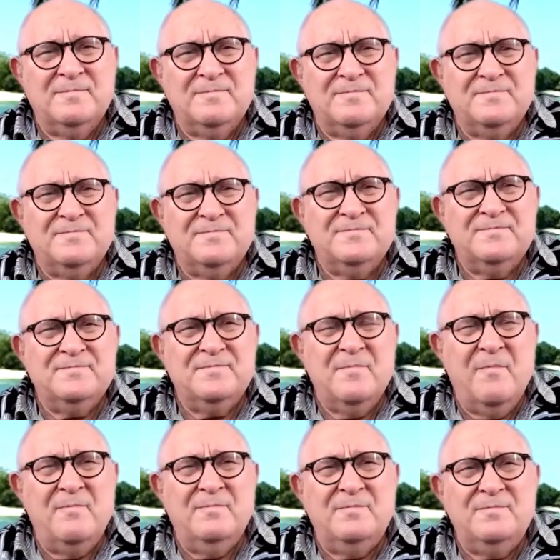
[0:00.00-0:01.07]

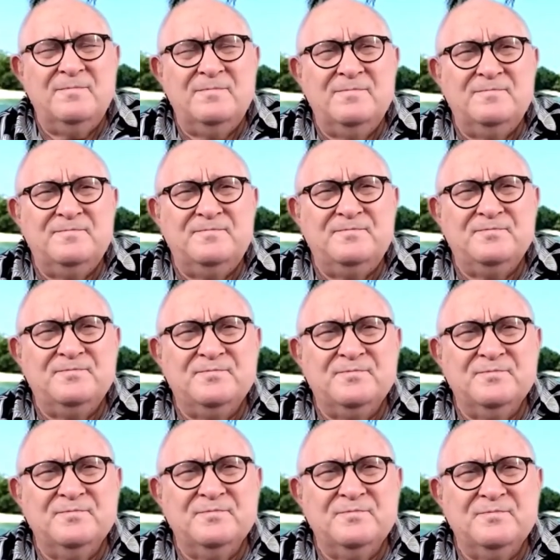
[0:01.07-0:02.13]

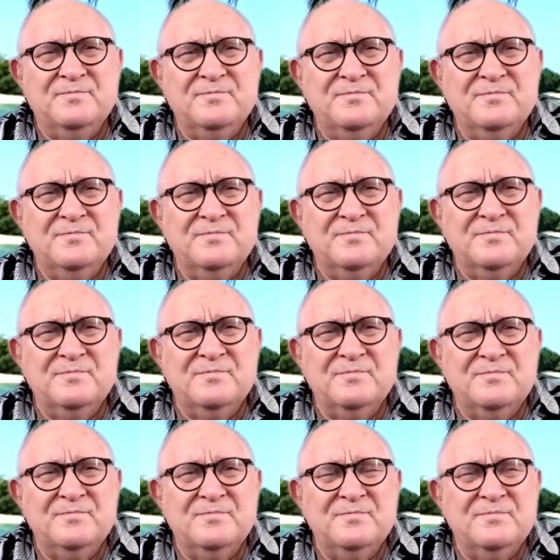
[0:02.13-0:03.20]

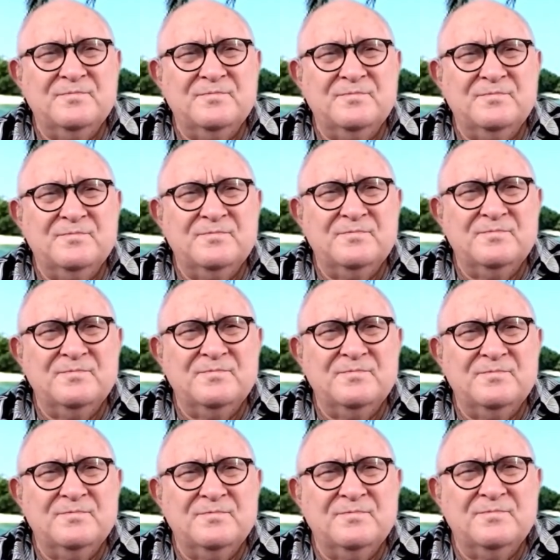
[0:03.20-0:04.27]

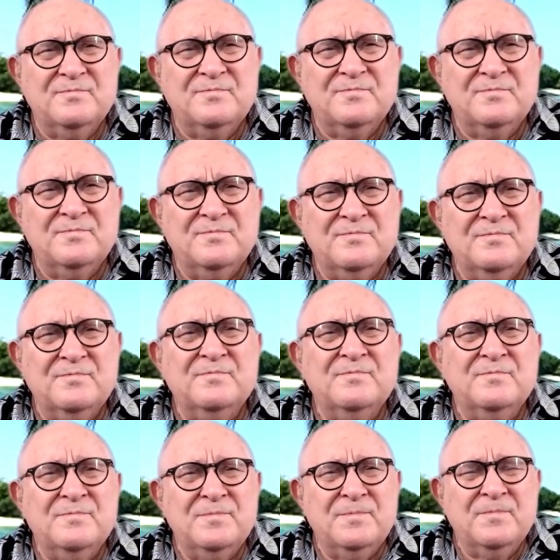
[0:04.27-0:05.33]

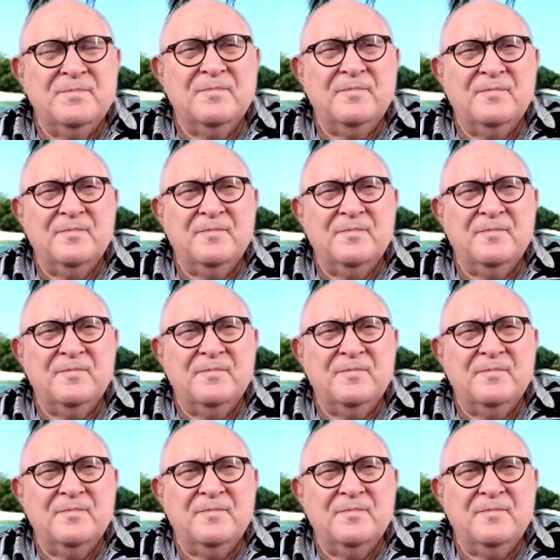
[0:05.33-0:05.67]
(silent)